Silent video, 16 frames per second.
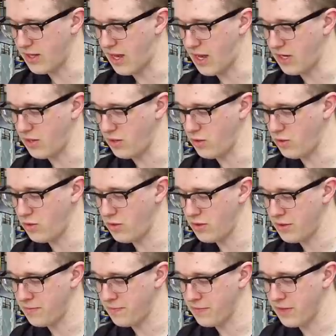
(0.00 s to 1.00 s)
the High New.
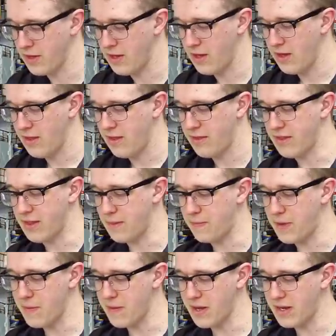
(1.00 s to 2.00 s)
And the
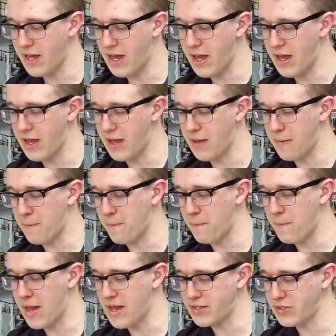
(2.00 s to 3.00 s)
P-Bandai
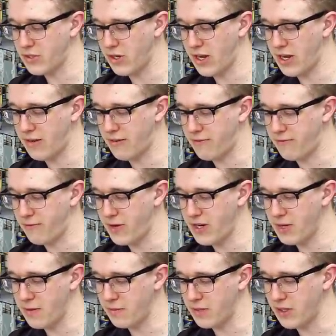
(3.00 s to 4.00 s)
Master Grade
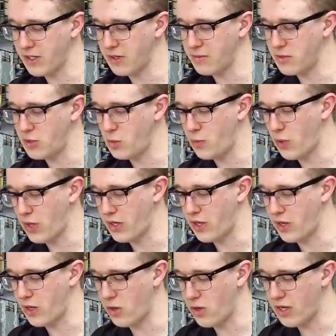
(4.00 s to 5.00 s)
Freedom Gundam two point
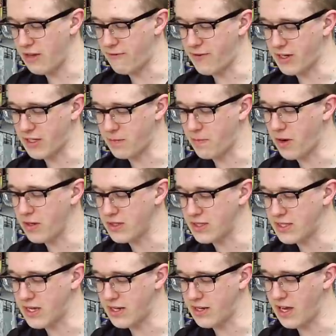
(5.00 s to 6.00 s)
oh Effect Parts
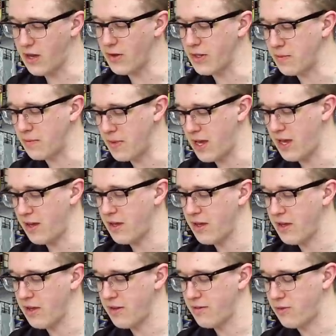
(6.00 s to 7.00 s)
Set out in May
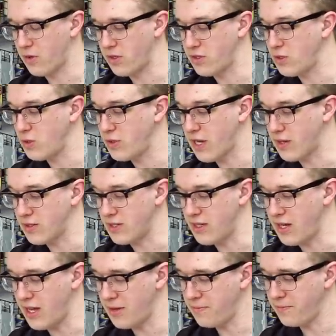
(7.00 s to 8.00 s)
for two thousand
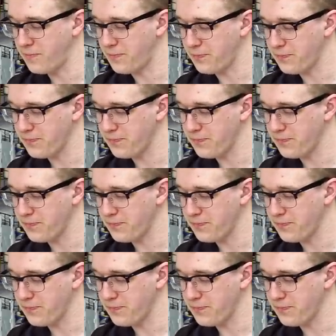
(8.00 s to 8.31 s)
yen.